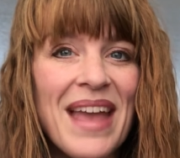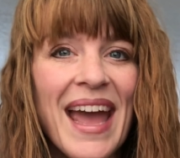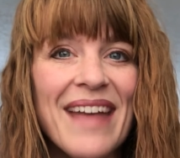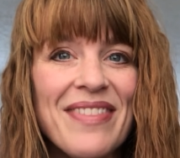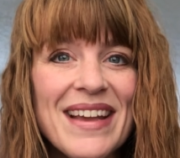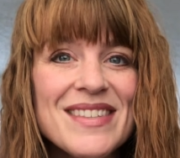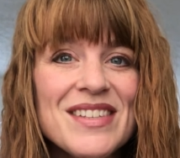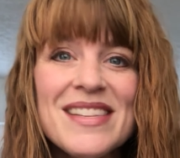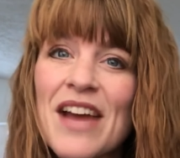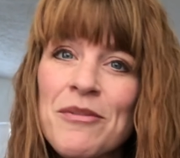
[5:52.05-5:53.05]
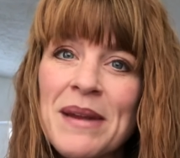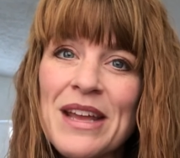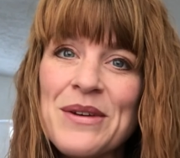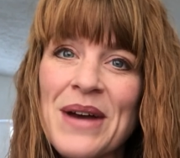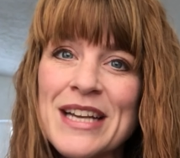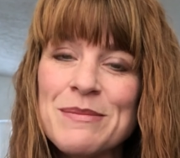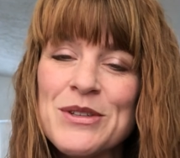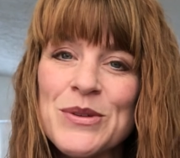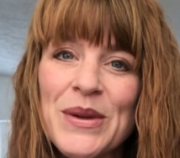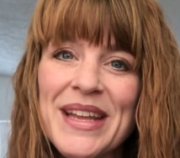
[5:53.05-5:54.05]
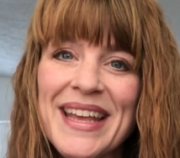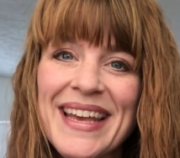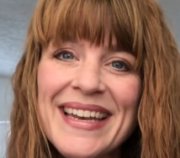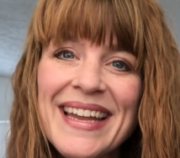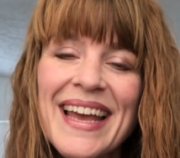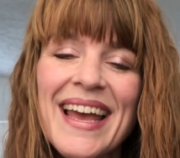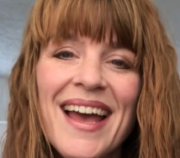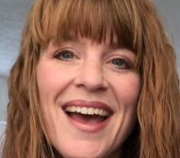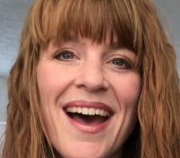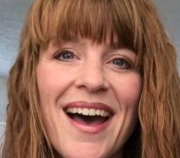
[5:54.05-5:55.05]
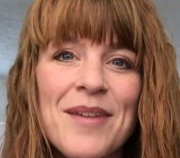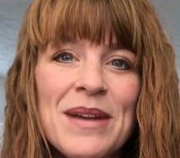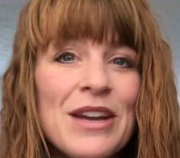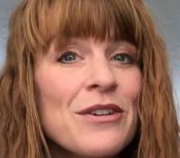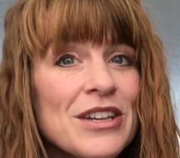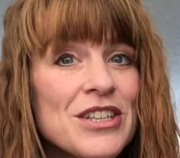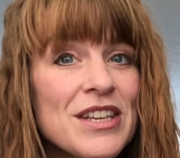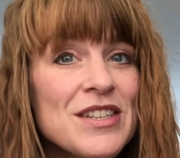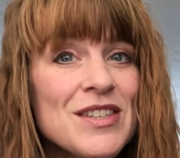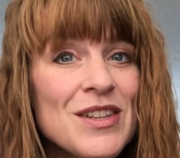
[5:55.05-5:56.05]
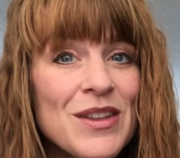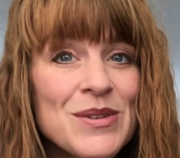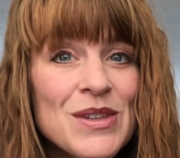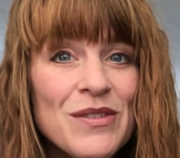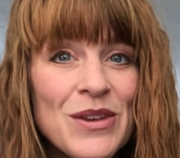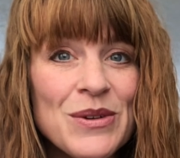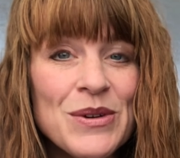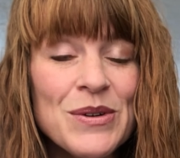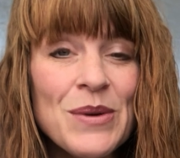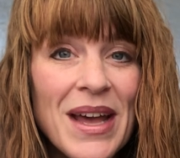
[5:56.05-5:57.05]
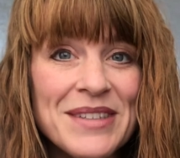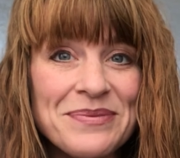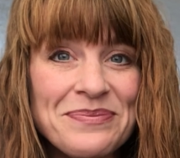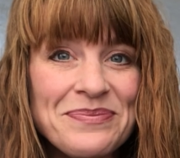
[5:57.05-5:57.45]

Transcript: And thanks to everybody who has been joining in um, and congratulations to those of you who won.